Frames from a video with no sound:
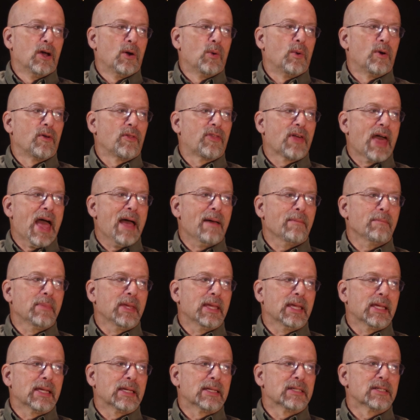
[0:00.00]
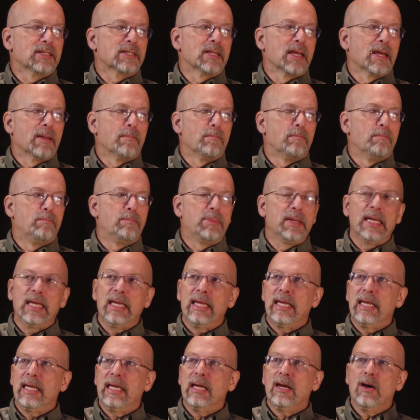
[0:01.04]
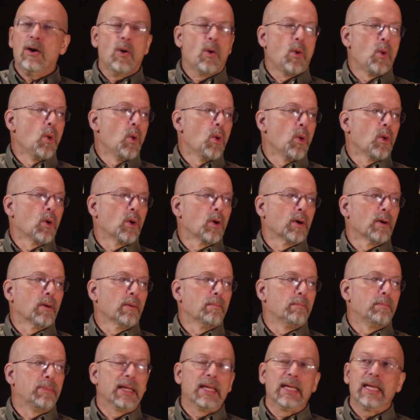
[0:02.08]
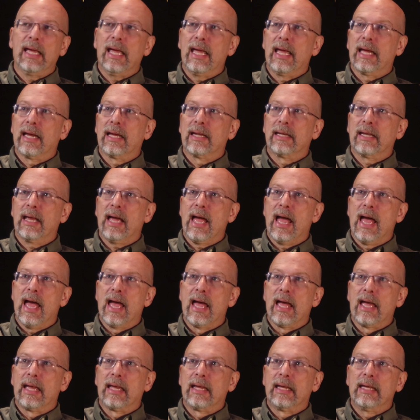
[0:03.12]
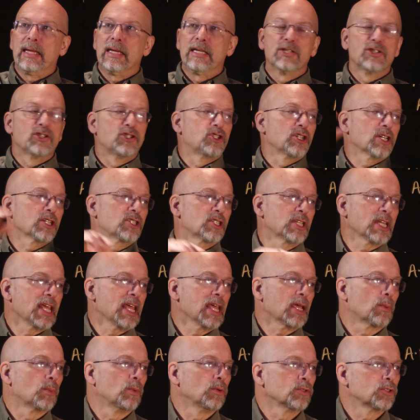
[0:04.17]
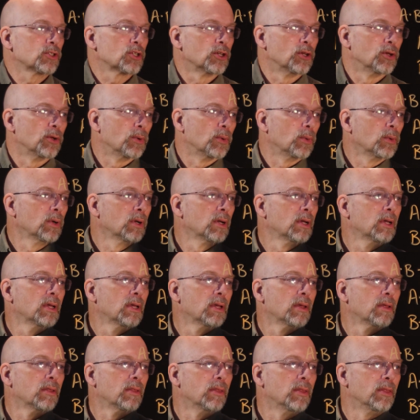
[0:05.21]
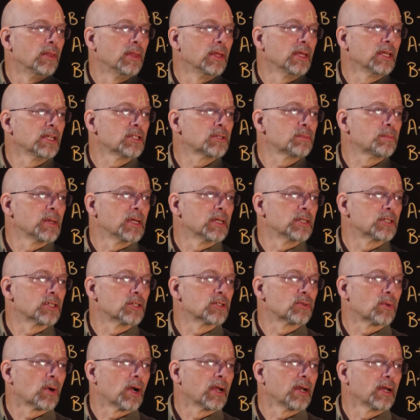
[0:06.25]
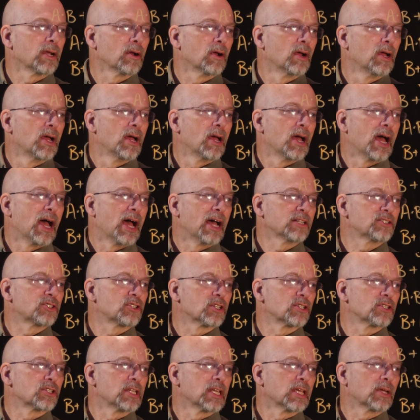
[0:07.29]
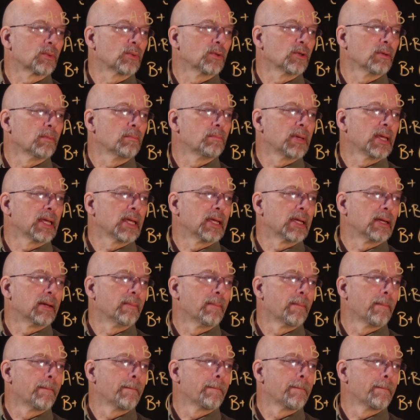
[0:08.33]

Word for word: Well, that means that B or B and A is just equal to these pieces right here. That's just equal to B.